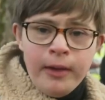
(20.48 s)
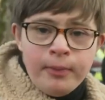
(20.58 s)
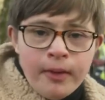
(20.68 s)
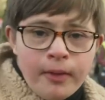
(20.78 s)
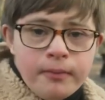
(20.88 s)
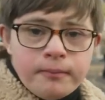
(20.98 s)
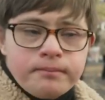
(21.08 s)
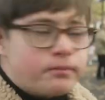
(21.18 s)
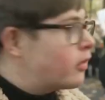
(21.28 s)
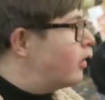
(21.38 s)
people
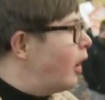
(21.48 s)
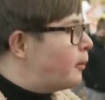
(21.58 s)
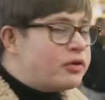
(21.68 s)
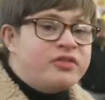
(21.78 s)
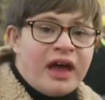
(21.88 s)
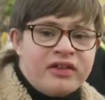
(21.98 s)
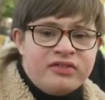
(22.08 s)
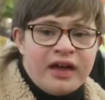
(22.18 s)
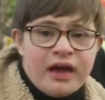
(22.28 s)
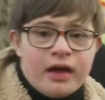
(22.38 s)

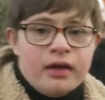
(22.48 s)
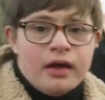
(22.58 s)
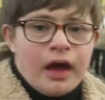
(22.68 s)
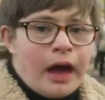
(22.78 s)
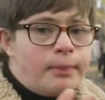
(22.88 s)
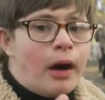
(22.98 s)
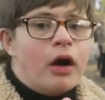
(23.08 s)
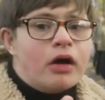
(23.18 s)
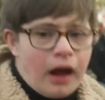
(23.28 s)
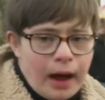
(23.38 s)
protesting
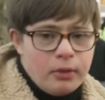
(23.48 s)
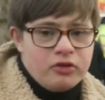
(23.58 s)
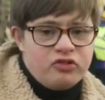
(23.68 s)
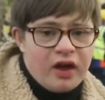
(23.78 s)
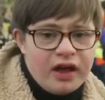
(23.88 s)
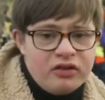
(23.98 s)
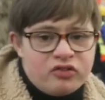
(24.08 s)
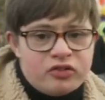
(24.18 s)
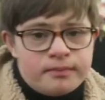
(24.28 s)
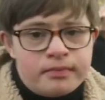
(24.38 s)
about climate
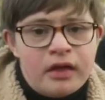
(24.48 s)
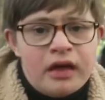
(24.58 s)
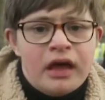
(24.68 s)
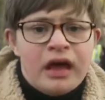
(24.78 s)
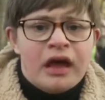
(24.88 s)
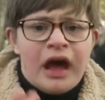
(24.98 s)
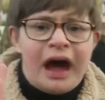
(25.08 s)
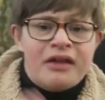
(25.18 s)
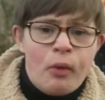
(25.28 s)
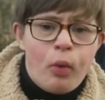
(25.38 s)
change.
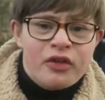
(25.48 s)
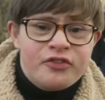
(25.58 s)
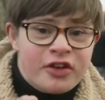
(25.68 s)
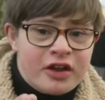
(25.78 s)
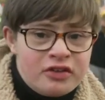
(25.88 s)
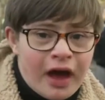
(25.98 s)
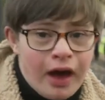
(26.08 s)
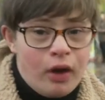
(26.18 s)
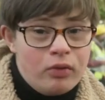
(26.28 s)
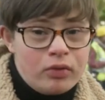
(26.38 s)
And I want to
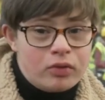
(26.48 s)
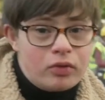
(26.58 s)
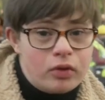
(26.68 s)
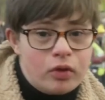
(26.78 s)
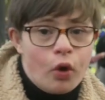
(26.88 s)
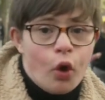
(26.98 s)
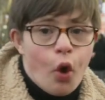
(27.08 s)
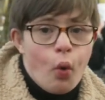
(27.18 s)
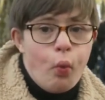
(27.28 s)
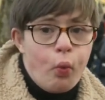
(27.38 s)
know
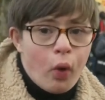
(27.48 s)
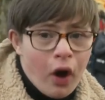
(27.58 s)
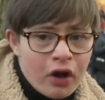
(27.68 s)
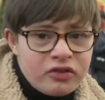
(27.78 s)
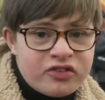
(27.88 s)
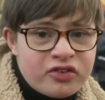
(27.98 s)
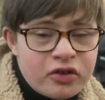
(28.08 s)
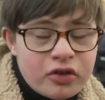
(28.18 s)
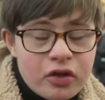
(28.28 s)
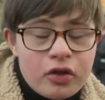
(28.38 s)
what
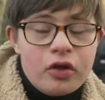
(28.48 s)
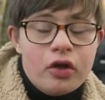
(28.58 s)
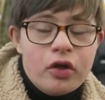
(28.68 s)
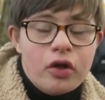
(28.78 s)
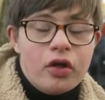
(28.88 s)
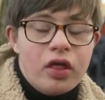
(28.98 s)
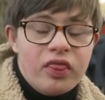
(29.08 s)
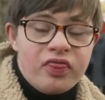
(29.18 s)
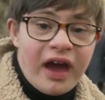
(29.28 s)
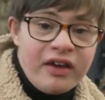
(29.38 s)

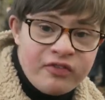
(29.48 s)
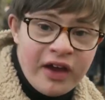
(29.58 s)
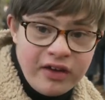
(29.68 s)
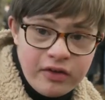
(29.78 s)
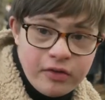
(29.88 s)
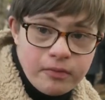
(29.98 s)
they think.